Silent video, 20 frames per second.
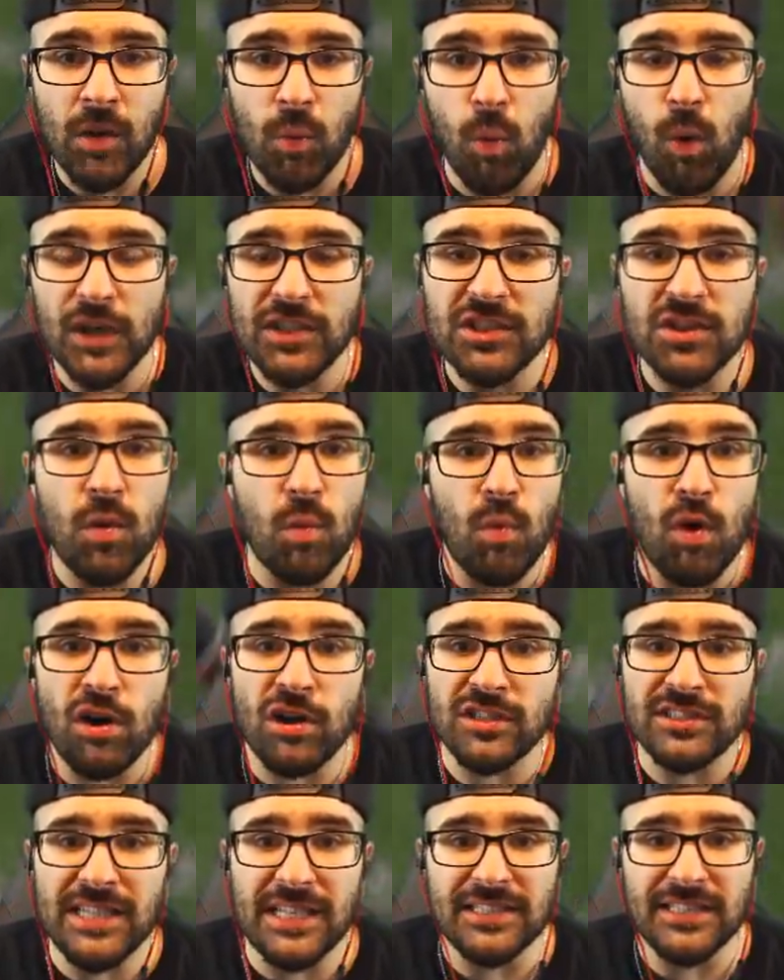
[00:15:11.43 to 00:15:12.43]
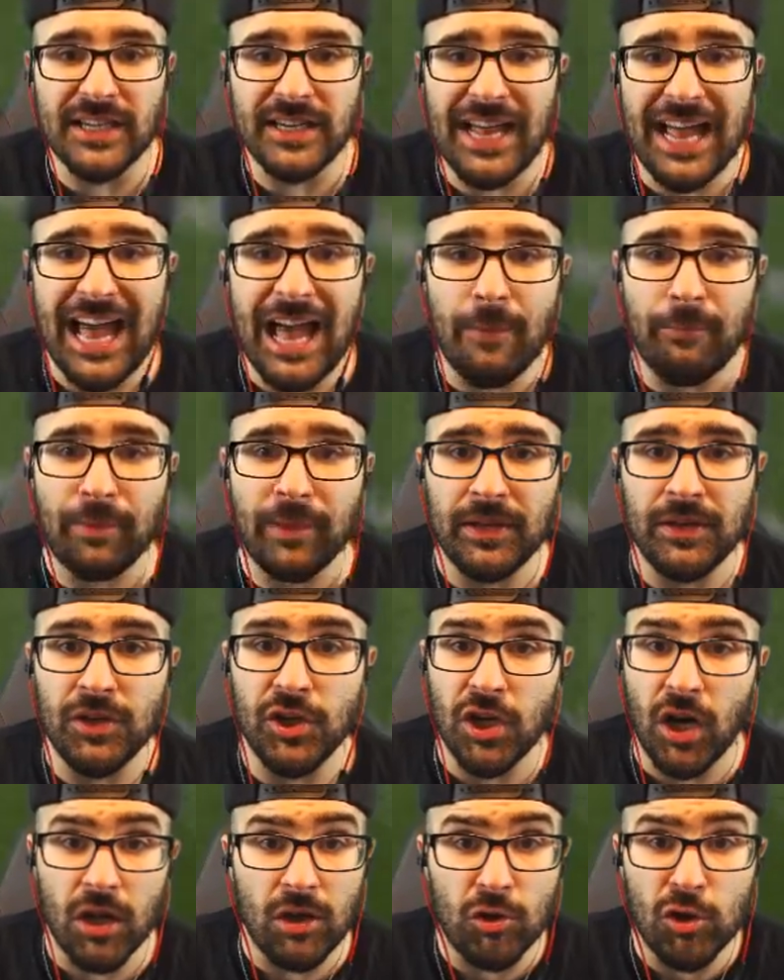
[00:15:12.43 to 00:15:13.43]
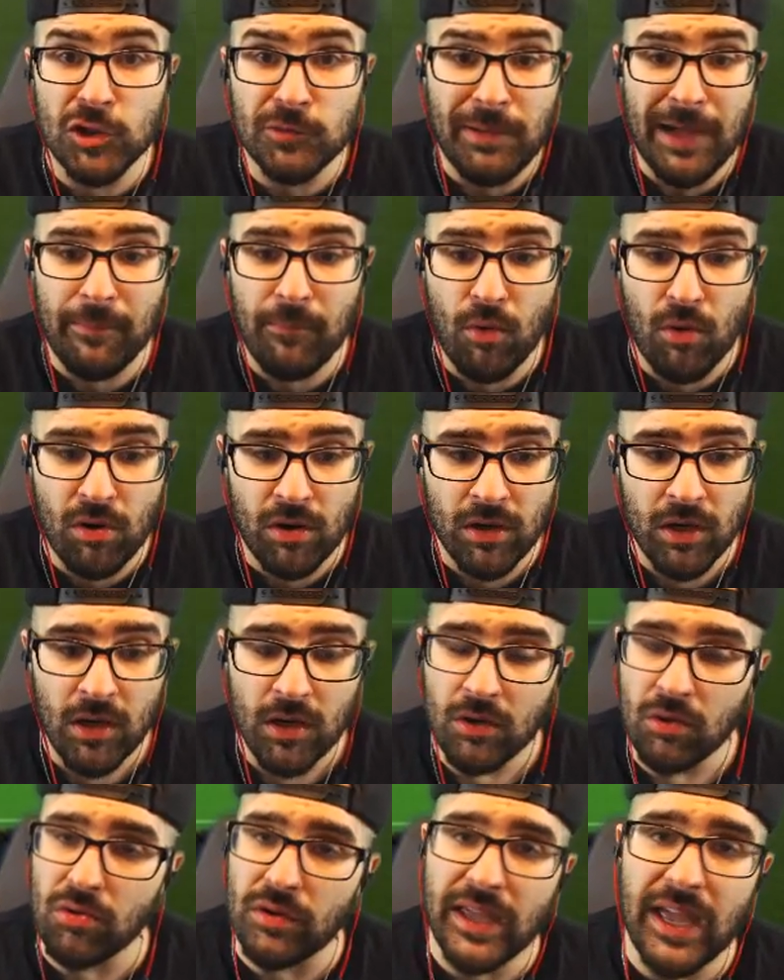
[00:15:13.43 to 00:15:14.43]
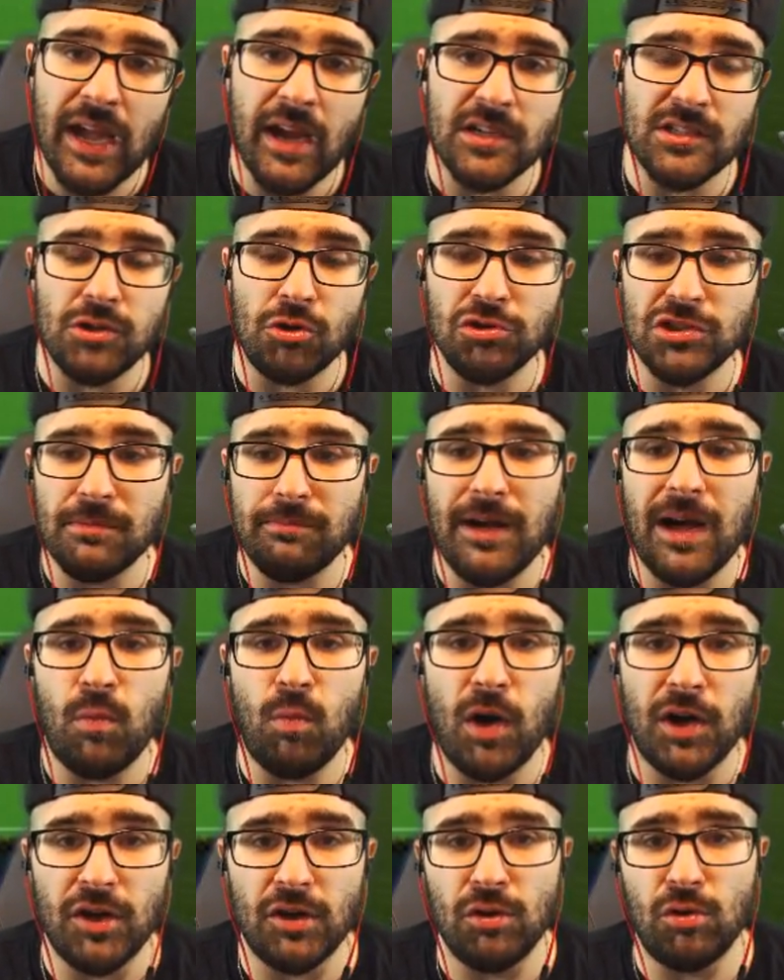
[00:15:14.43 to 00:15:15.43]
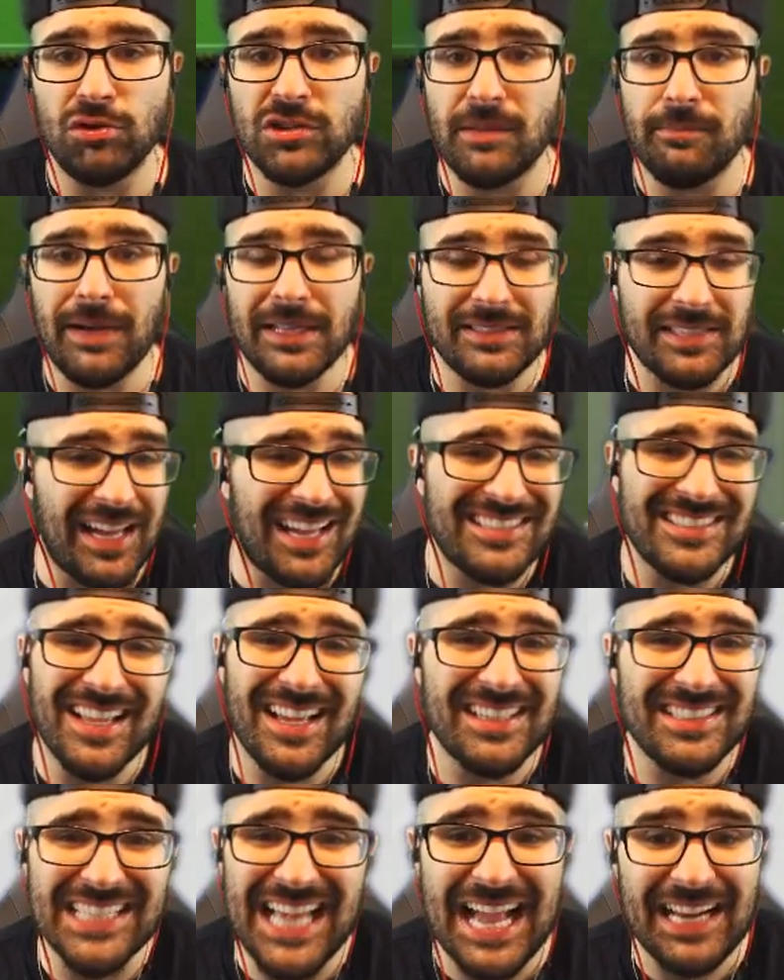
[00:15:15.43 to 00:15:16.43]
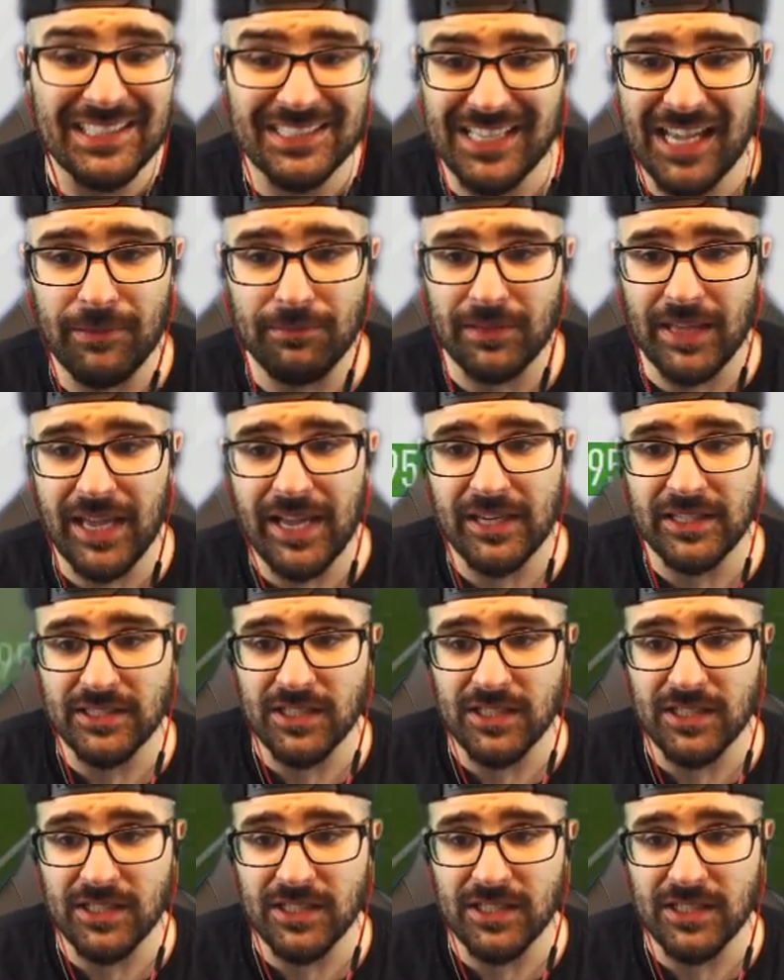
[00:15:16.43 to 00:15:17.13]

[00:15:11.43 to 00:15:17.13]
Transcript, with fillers: What's the worst that's going to happen? You're going to lose by more? Who cares? Losing by one or losing by ten is the exact same thing.